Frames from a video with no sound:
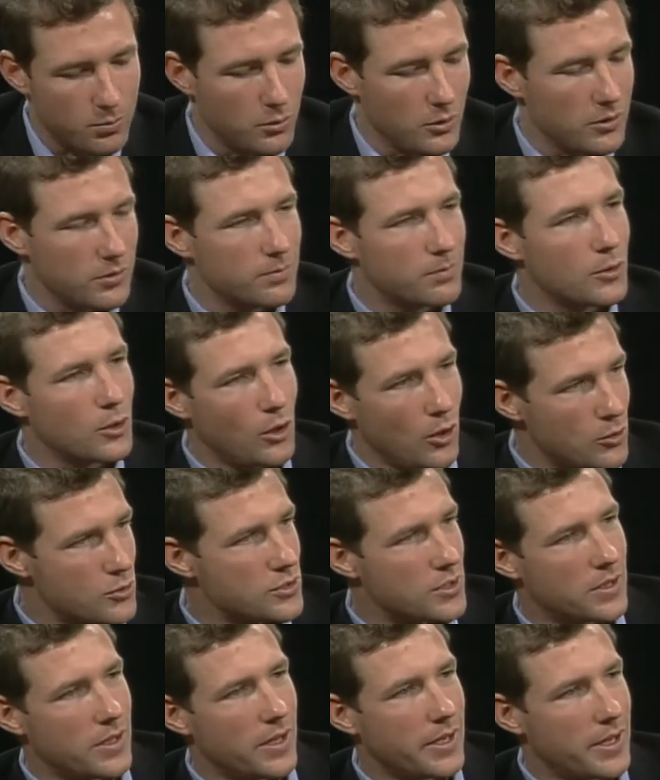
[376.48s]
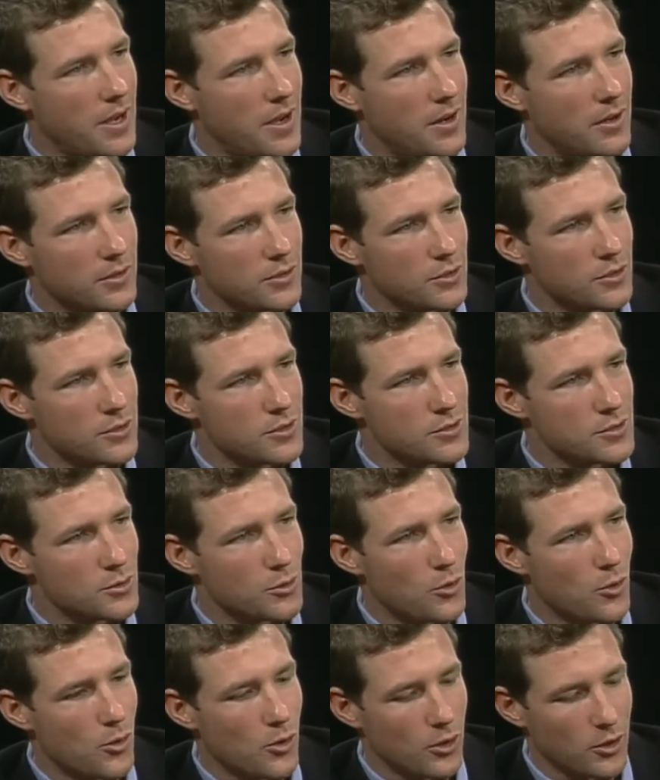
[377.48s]
were close to their characters
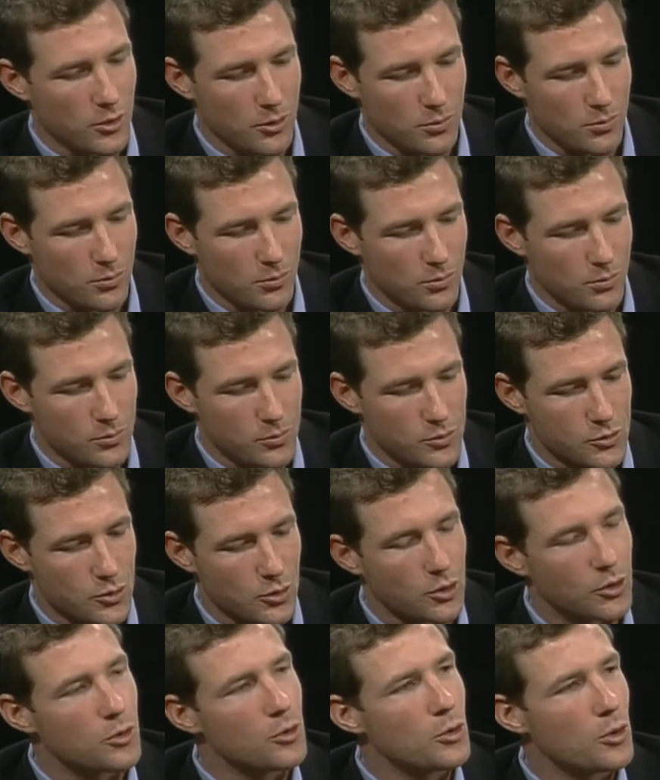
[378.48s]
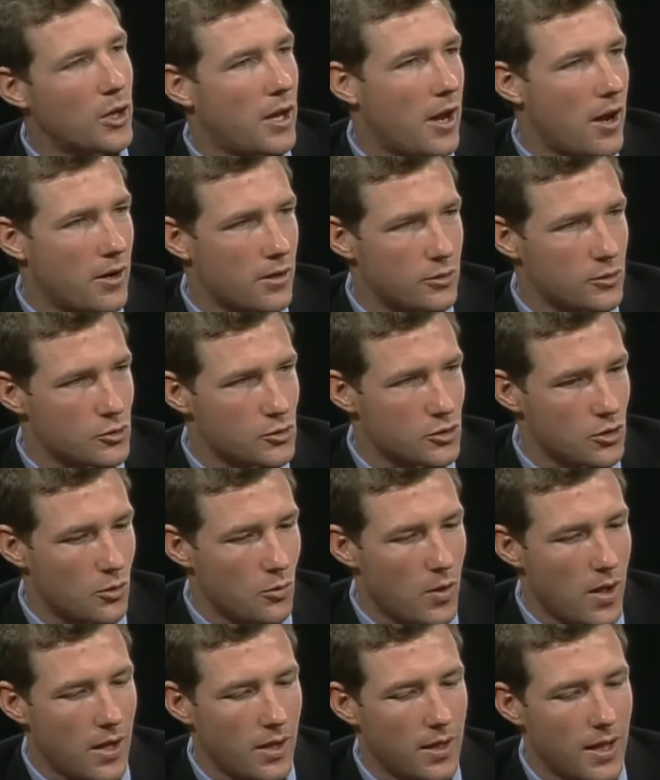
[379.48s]
or sort of knew the characters so
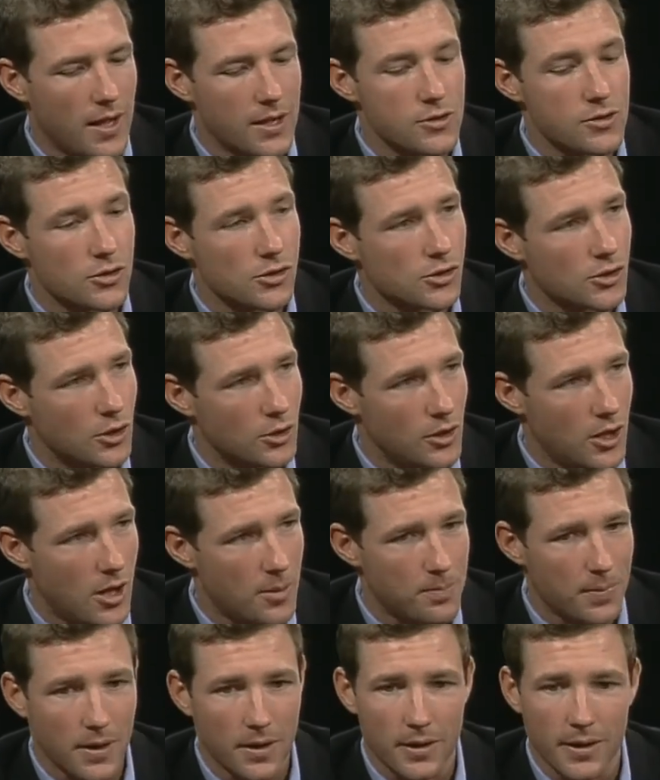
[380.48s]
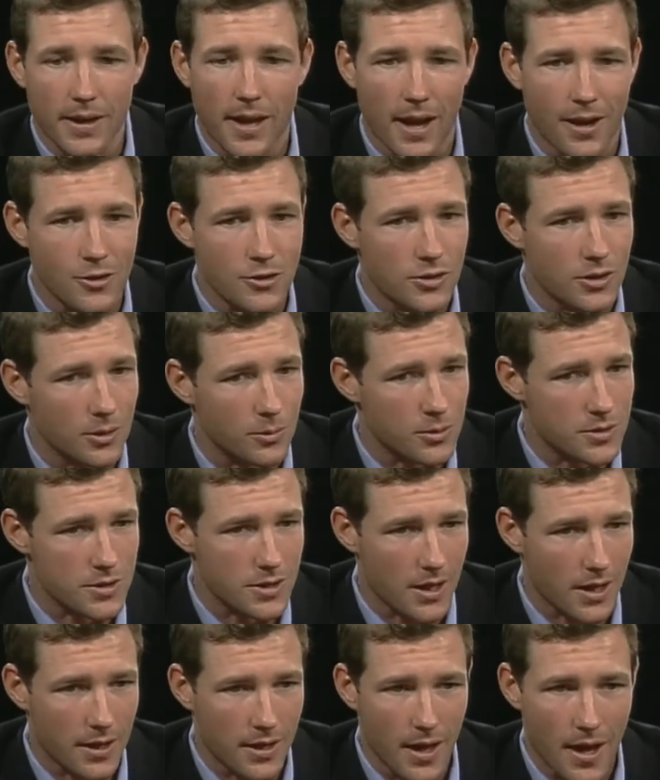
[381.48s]
well. I just showed up and occasionally would
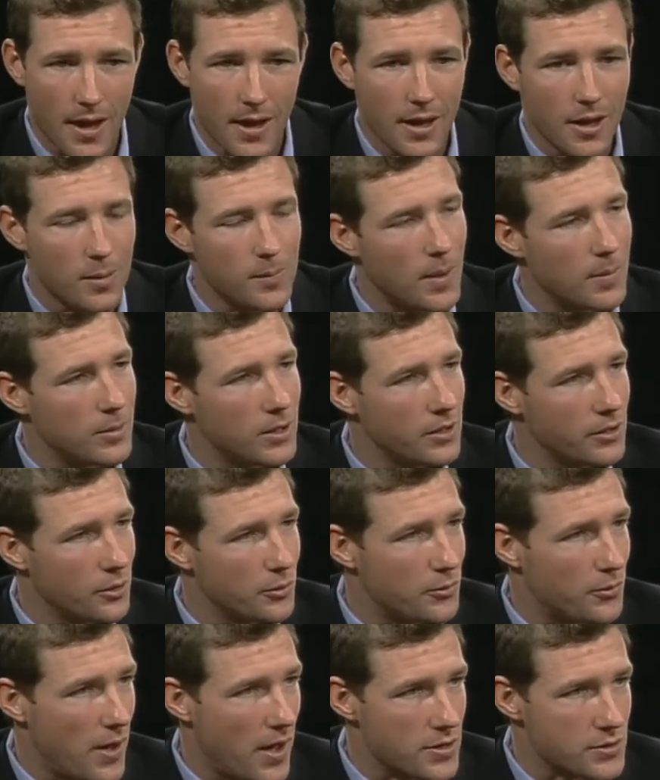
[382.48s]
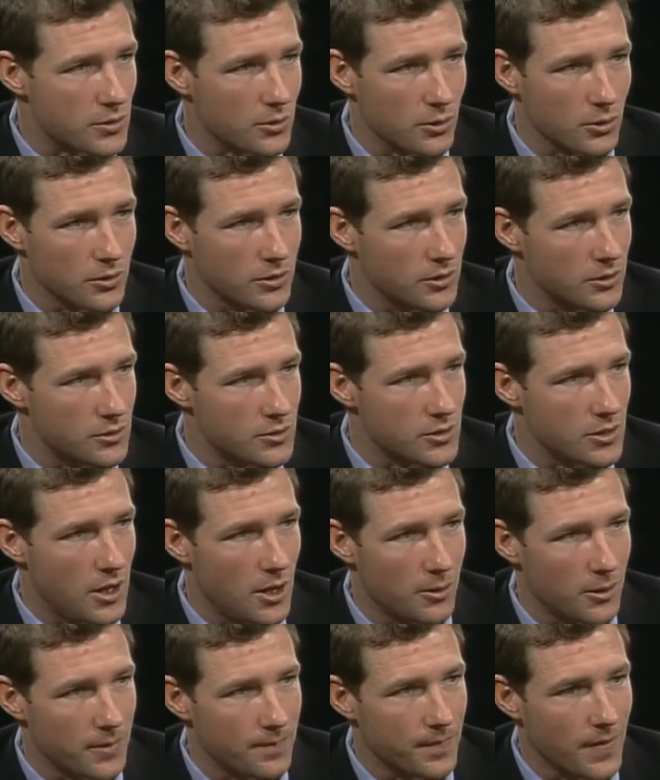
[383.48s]
say, and maybe a little faster or a little
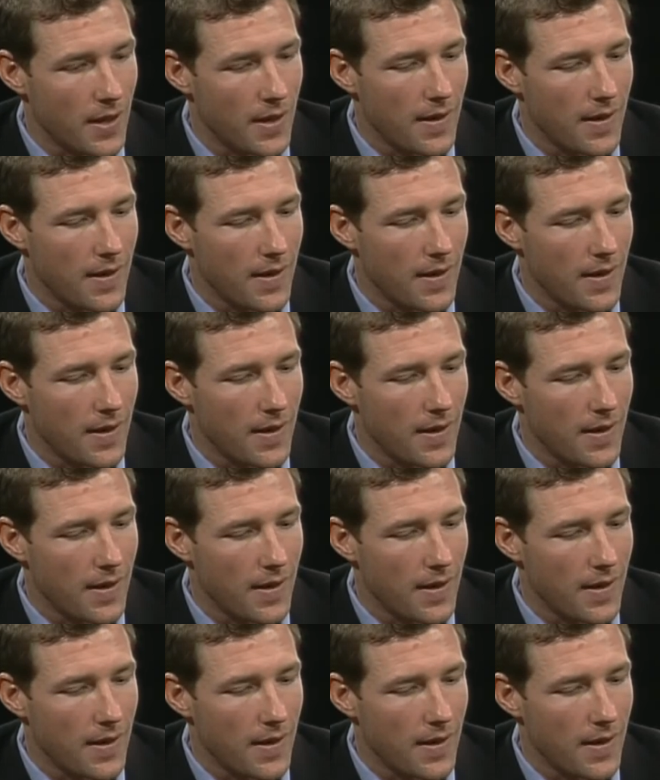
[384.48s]
slower.